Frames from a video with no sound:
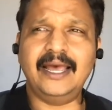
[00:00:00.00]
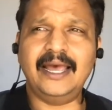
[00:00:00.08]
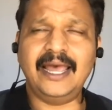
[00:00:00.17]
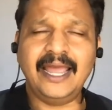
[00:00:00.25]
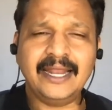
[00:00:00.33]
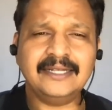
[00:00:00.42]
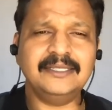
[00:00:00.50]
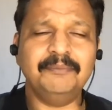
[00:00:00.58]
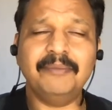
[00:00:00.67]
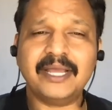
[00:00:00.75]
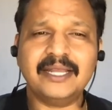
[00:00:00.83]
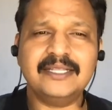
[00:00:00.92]
and the
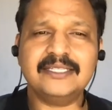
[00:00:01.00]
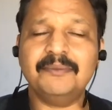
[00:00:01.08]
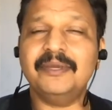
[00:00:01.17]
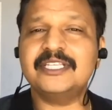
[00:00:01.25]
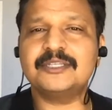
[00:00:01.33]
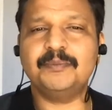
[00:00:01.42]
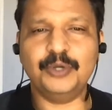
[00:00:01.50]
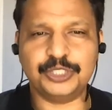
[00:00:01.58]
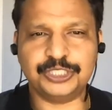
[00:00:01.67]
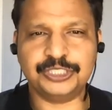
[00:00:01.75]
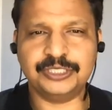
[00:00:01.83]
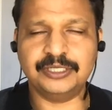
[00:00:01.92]
mechanism is
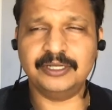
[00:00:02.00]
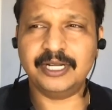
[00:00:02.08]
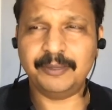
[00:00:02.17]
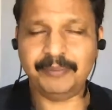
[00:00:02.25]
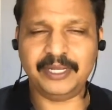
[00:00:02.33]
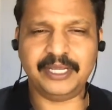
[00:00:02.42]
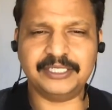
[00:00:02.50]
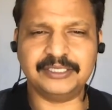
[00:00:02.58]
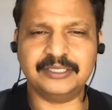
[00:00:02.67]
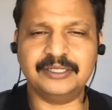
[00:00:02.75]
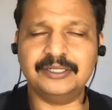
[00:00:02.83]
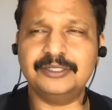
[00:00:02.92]
push
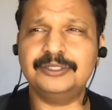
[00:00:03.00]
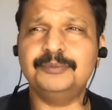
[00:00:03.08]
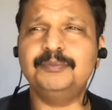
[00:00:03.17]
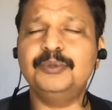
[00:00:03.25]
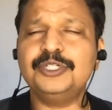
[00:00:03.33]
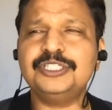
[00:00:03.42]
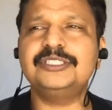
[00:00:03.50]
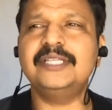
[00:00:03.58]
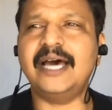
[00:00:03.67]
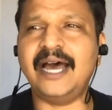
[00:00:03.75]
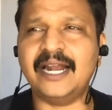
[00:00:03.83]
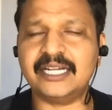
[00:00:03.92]
replication to push the
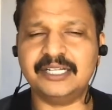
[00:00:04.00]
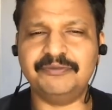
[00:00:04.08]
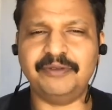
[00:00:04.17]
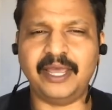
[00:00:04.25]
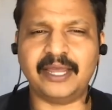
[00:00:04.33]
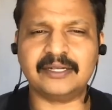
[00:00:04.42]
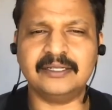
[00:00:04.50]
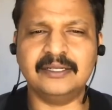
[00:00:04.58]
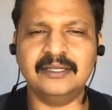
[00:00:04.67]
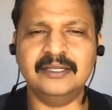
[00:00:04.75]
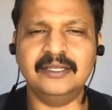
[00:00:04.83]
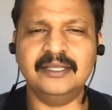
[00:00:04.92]
artifact
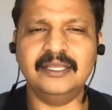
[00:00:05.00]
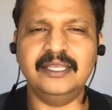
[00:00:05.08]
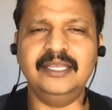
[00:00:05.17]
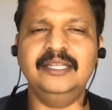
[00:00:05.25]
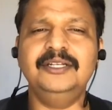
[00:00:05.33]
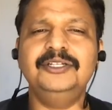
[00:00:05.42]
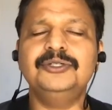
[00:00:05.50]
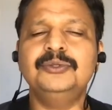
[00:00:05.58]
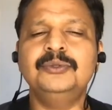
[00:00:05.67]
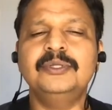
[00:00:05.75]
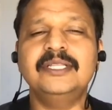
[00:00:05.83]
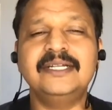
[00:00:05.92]

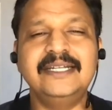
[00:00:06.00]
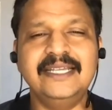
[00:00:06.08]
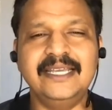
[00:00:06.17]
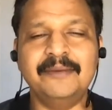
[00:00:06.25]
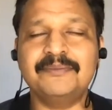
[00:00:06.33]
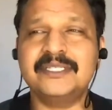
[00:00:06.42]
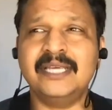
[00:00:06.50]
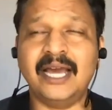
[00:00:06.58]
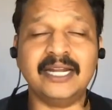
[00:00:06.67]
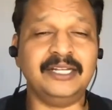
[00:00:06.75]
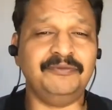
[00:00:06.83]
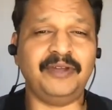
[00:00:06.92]
into the DMZ
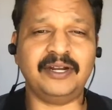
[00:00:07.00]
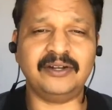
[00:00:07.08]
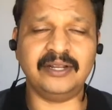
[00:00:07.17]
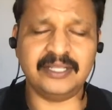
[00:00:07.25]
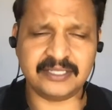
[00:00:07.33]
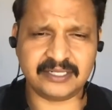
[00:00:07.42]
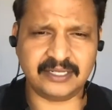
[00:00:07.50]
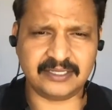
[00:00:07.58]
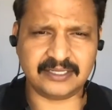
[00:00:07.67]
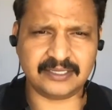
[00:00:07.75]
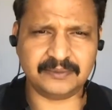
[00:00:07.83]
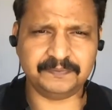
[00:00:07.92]
Artifactory instance.